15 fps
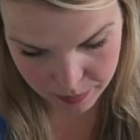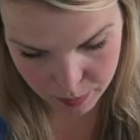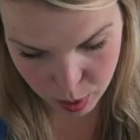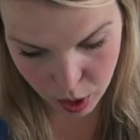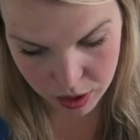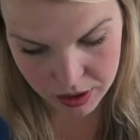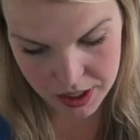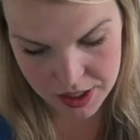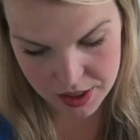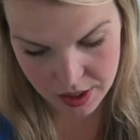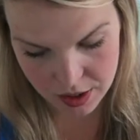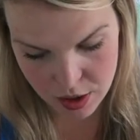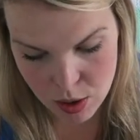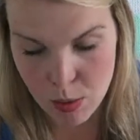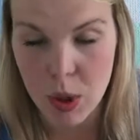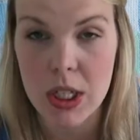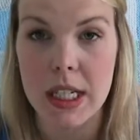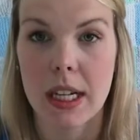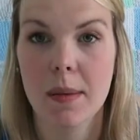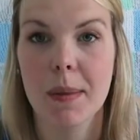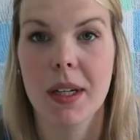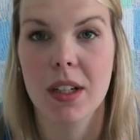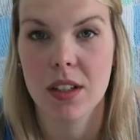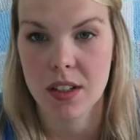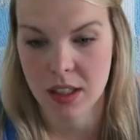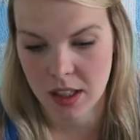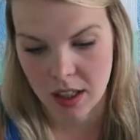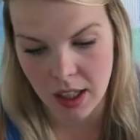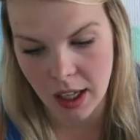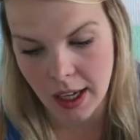progressed like 2 more centimeters
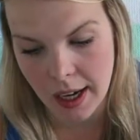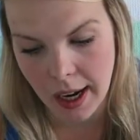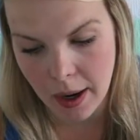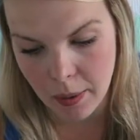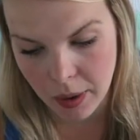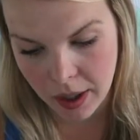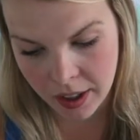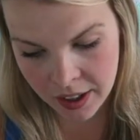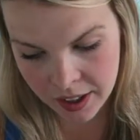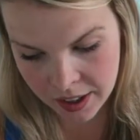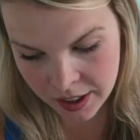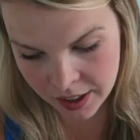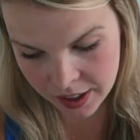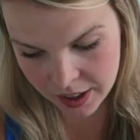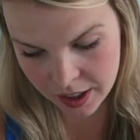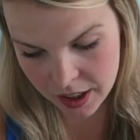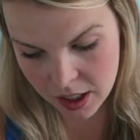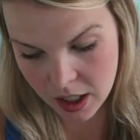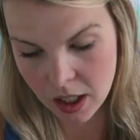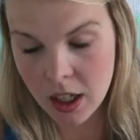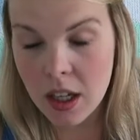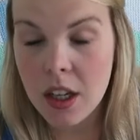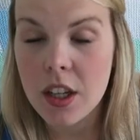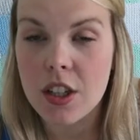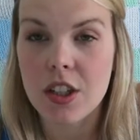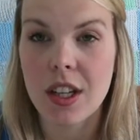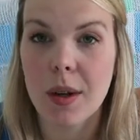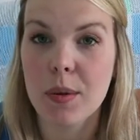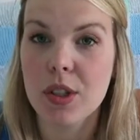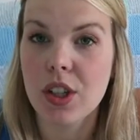in an hour.
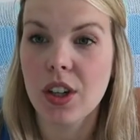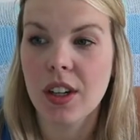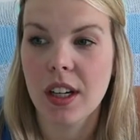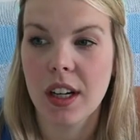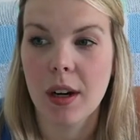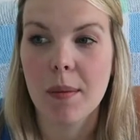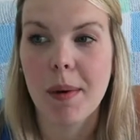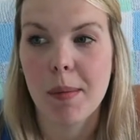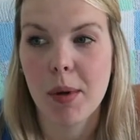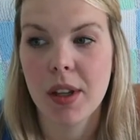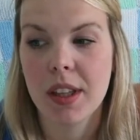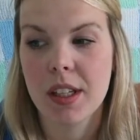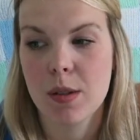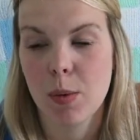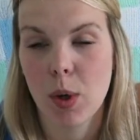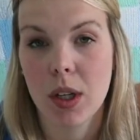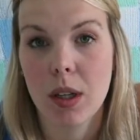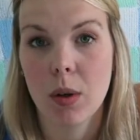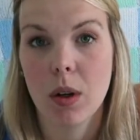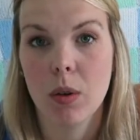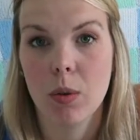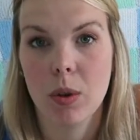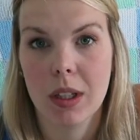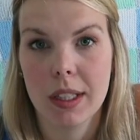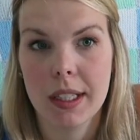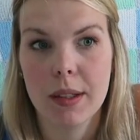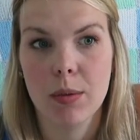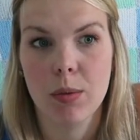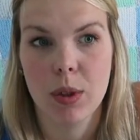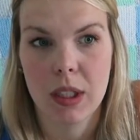So that was good. And I remember at this point they were
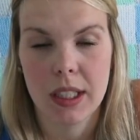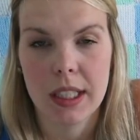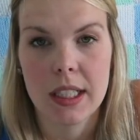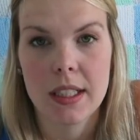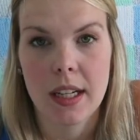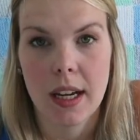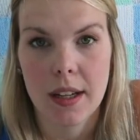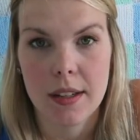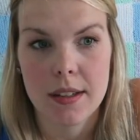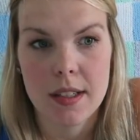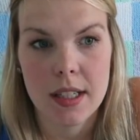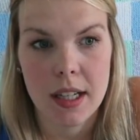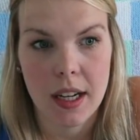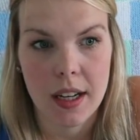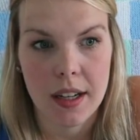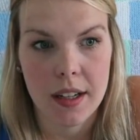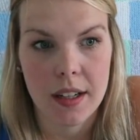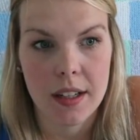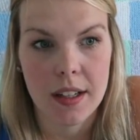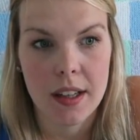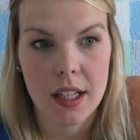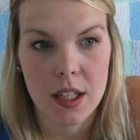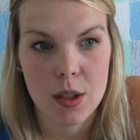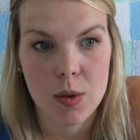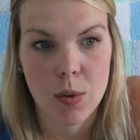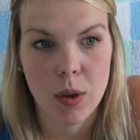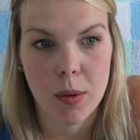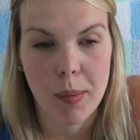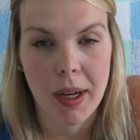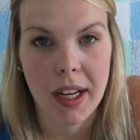really, really intense, and things
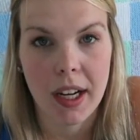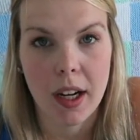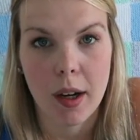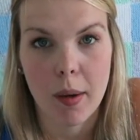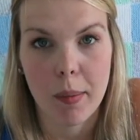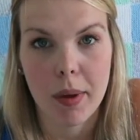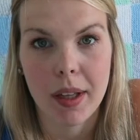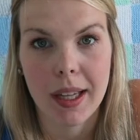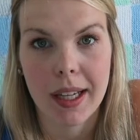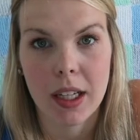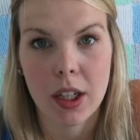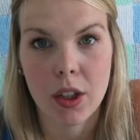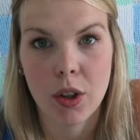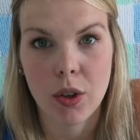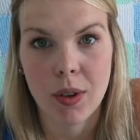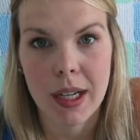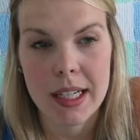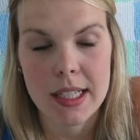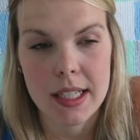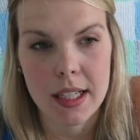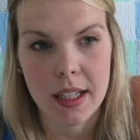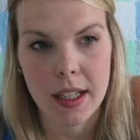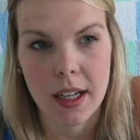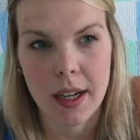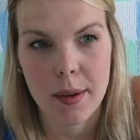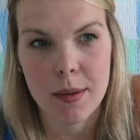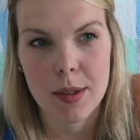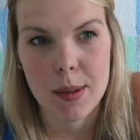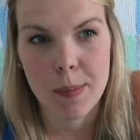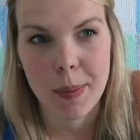were picking up like crazy, and I
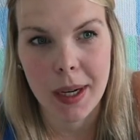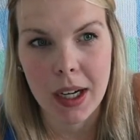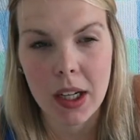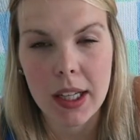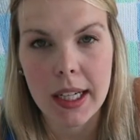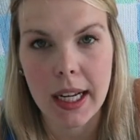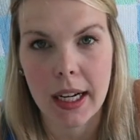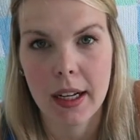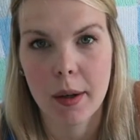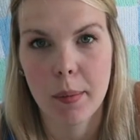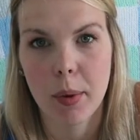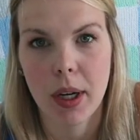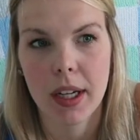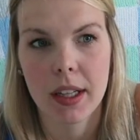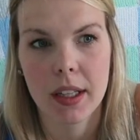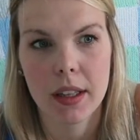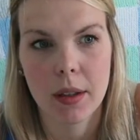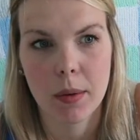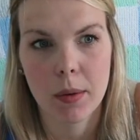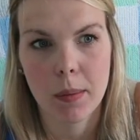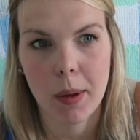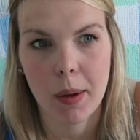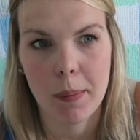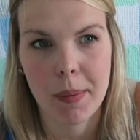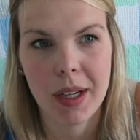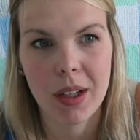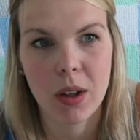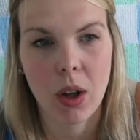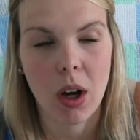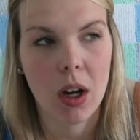was barely getting a break. Like they were about a
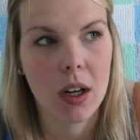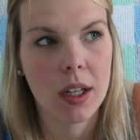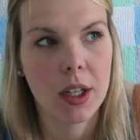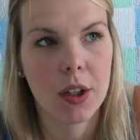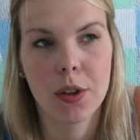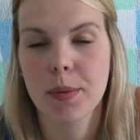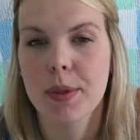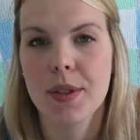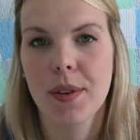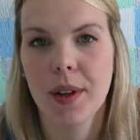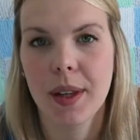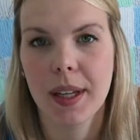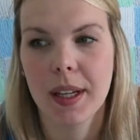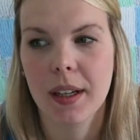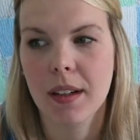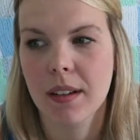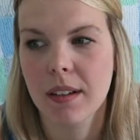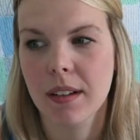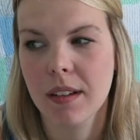minute long, and it almost felt like